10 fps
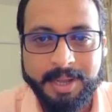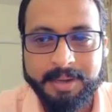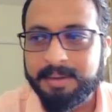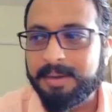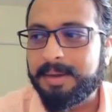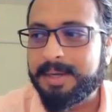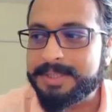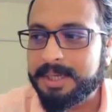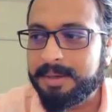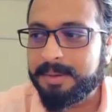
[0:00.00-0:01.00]
and
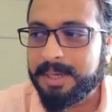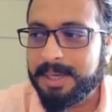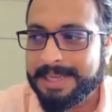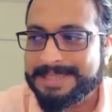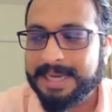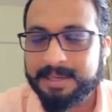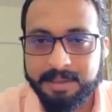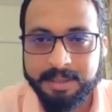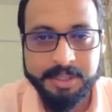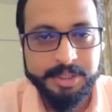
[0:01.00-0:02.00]
its exact
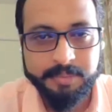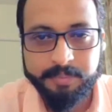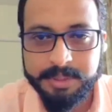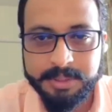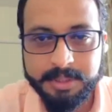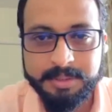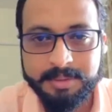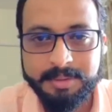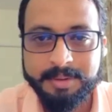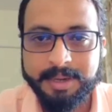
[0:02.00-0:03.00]
indication was
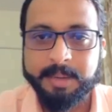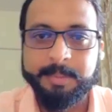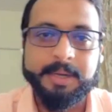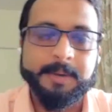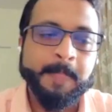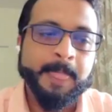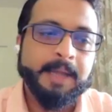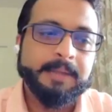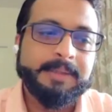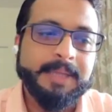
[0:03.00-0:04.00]
recommended.
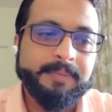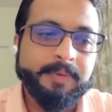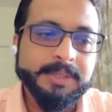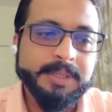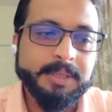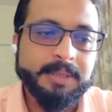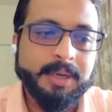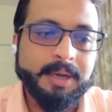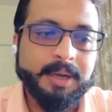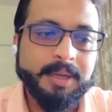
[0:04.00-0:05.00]
Then was
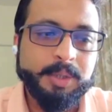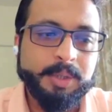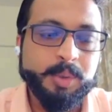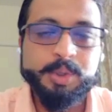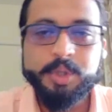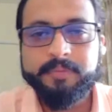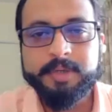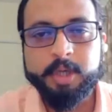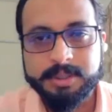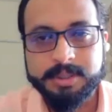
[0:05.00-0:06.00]
the use
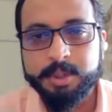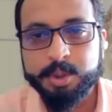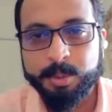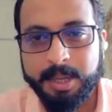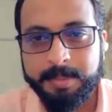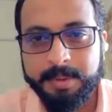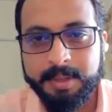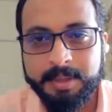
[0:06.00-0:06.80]
of tocilizumab.